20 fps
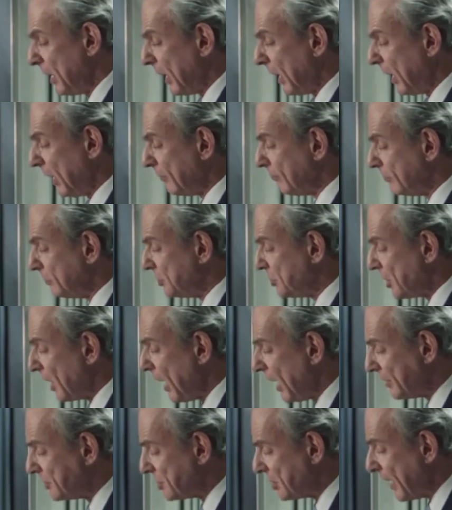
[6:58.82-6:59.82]
Um,
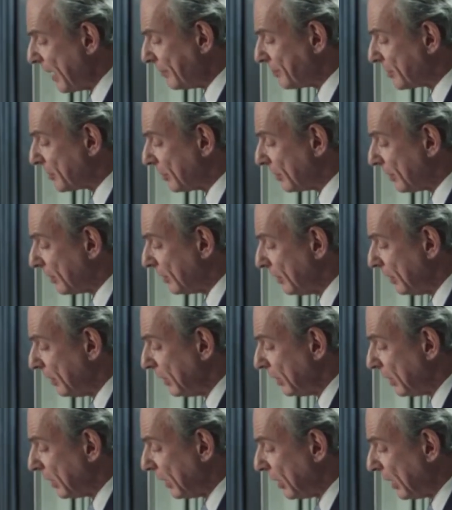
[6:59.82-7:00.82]
John chapter
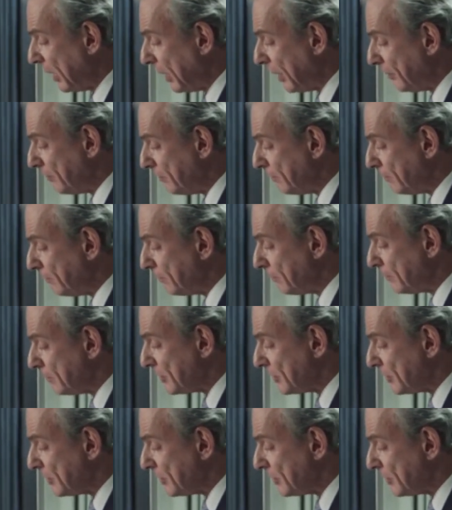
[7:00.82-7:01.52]
um,